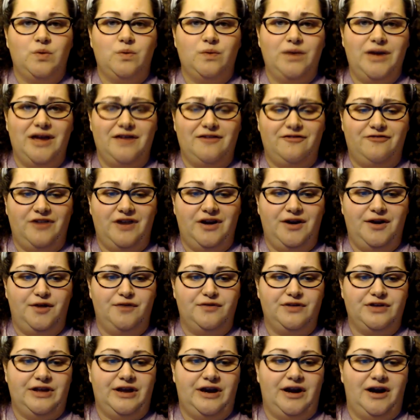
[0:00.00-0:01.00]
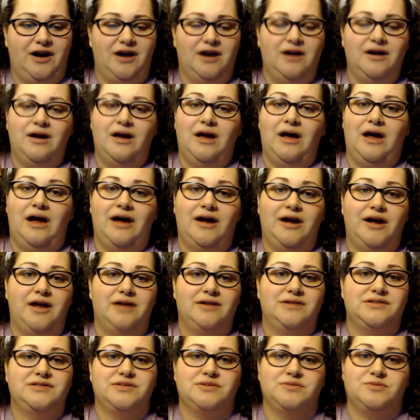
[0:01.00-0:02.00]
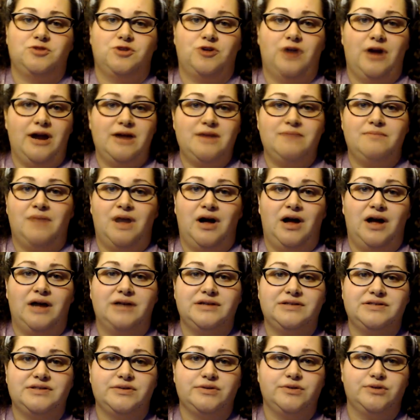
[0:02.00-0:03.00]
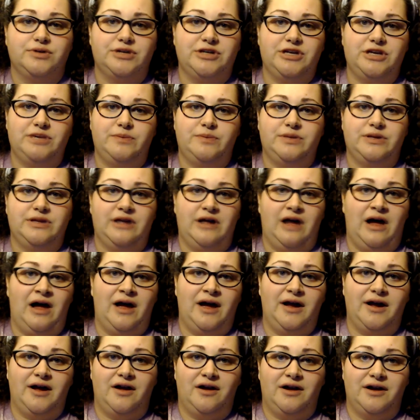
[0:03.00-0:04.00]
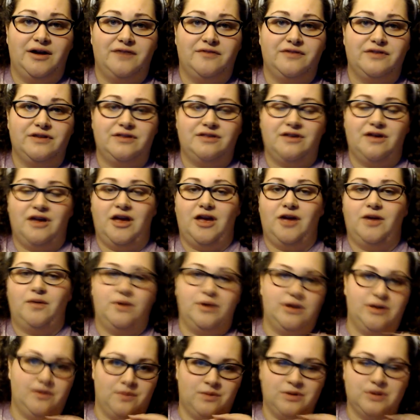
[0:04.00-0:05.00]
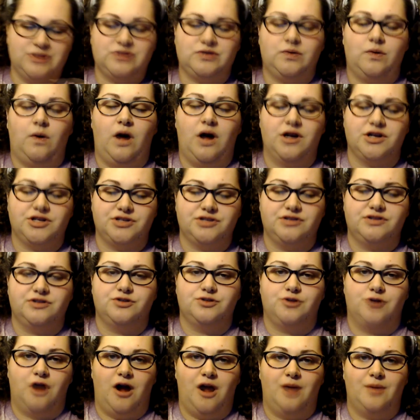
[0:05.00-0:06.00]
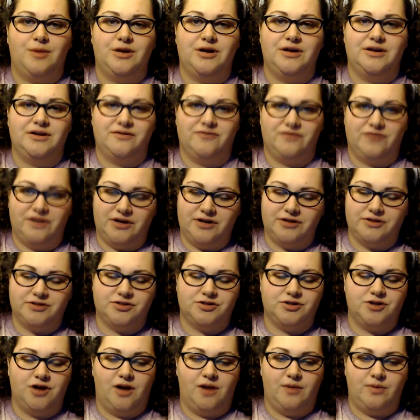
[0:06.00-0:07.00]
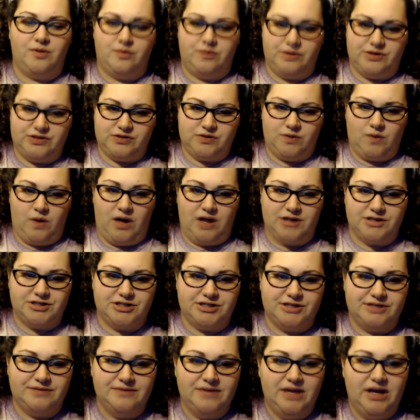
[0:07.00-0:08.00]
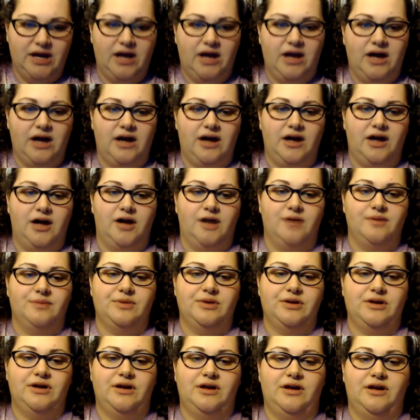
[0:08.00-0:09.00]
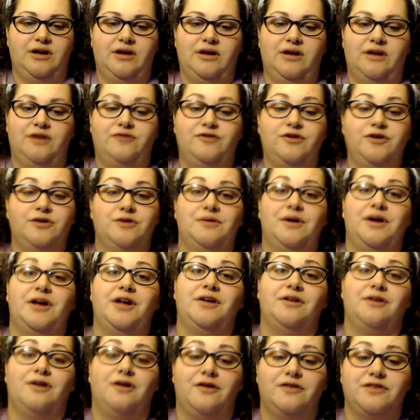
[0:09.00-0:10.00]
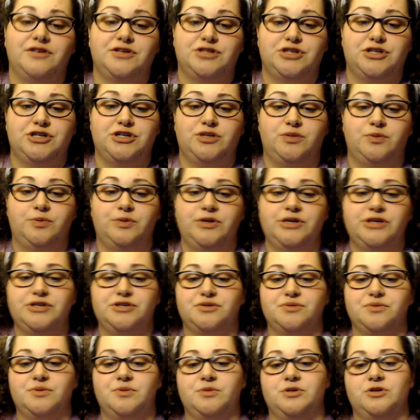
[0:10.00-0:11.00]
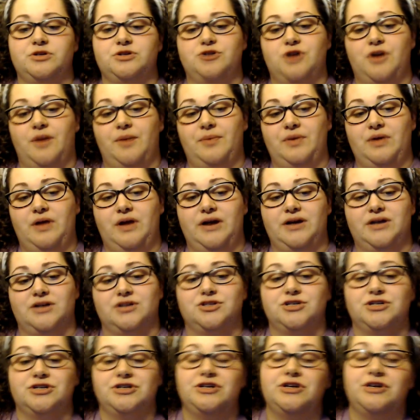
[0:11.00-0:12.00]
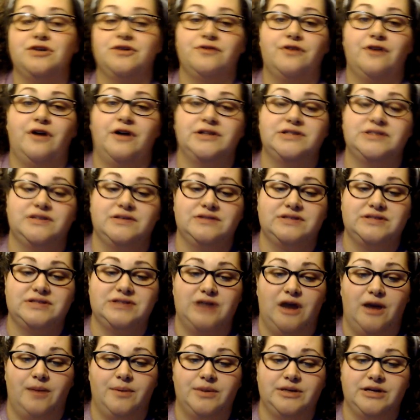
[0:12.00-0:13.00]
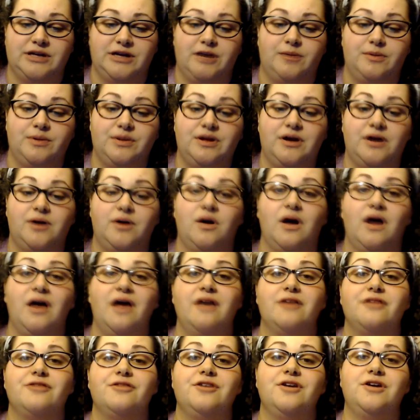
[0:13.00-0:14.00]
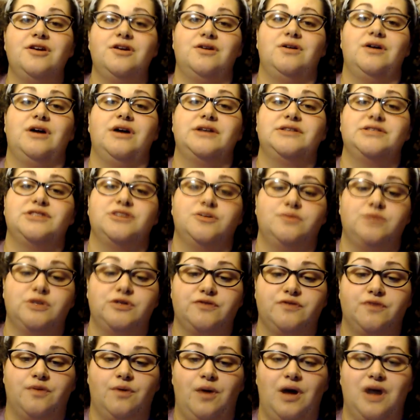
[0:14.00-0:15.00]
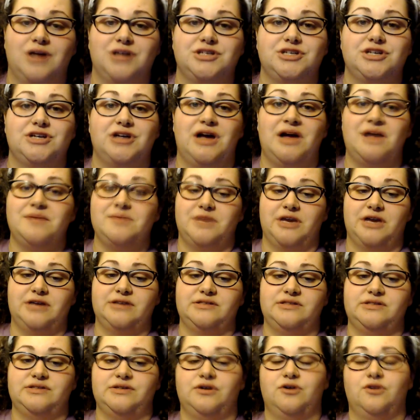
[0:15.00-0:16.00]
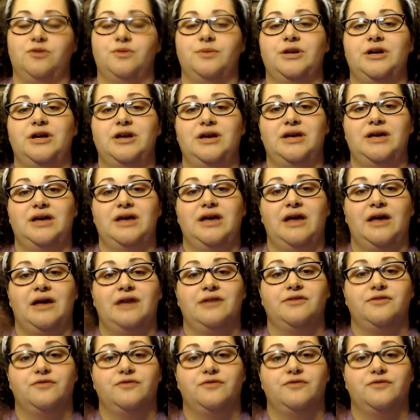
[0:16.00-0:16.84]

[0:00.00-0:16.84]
We have fun over there. I got some great mods who are keeping the eye on everything. We're squashing the drama. If there's drama, we squash it. If you're a regular on this channel, please remember to drop a like and share your thoughts on this topic down below. Thank you guys so much for watching. I'm Casey Zogelman, a.k.a.